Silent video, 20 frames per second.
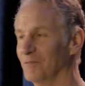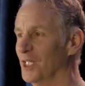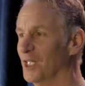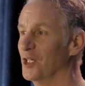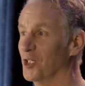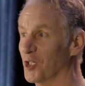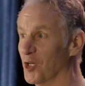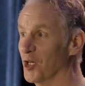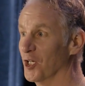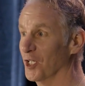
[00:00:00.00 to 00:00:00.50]

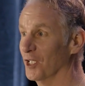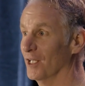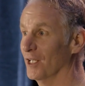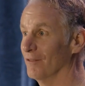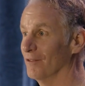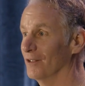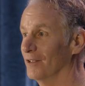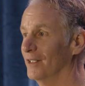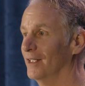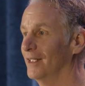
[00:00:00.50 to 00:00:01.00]
Kindergarten
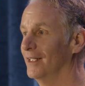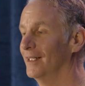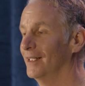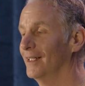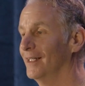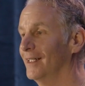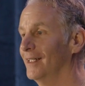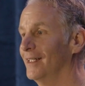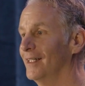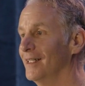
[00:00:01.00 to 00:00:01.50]
level.
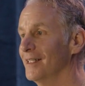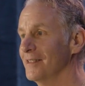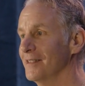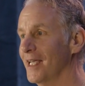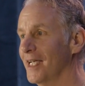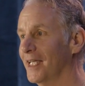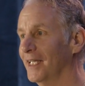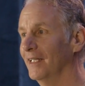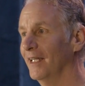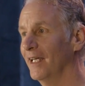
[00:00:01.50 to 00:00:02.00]

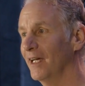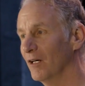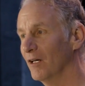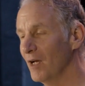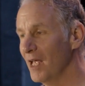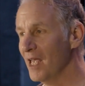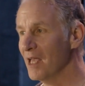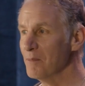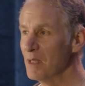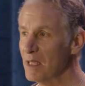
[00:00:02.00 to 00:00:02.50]
Second layer,
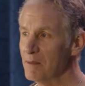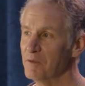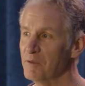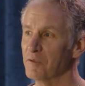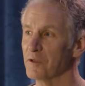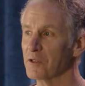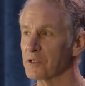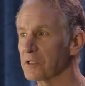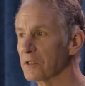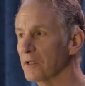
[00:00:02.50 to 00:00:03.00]
maybe
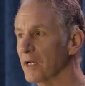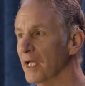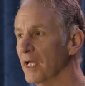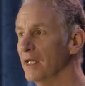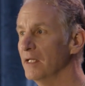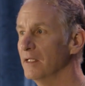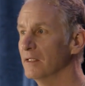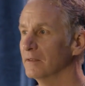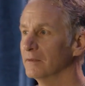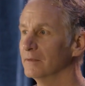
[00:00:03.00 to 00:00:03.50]
first
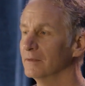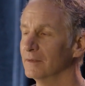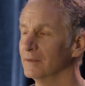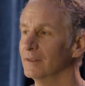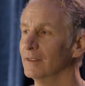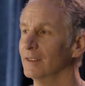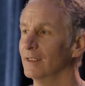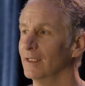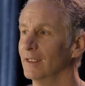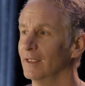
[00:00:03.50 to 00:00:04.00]
grade.
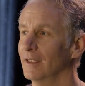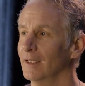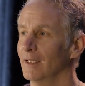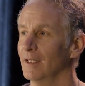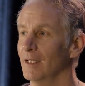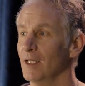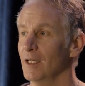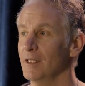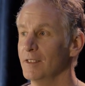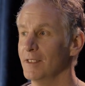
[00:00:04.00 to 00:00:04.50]

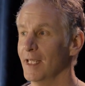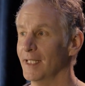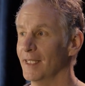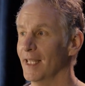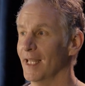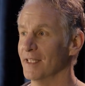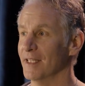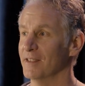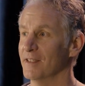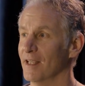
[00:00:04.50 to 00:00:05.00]
Take
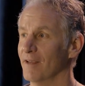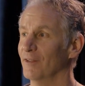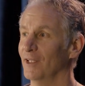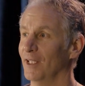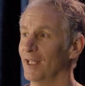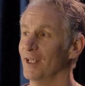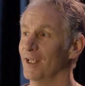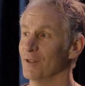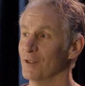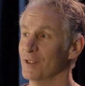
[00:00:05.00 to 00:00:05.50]
that
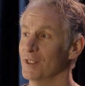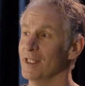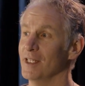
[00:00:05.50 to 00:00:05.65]
7 layers